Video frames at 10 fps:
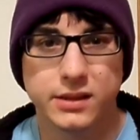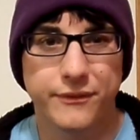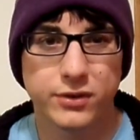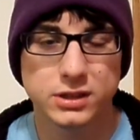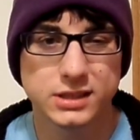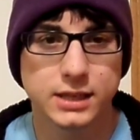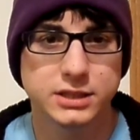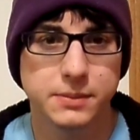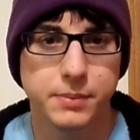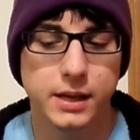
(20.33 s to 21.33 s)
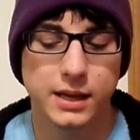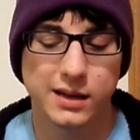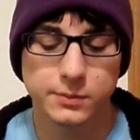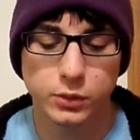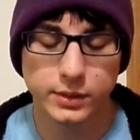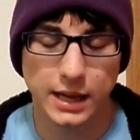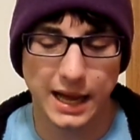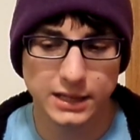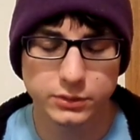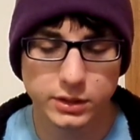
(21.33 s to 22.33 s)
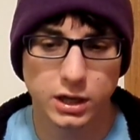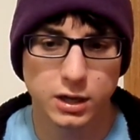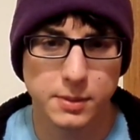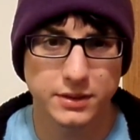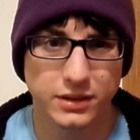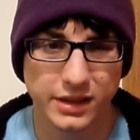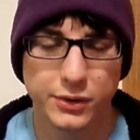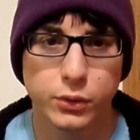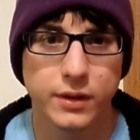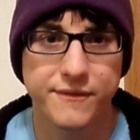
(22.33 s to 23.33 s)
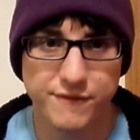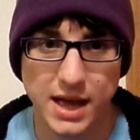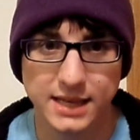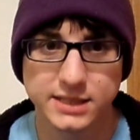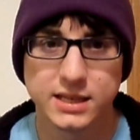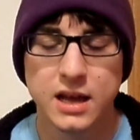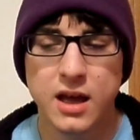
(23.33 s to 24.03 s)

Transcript: The first section being I'm going to actually talk about the literal effects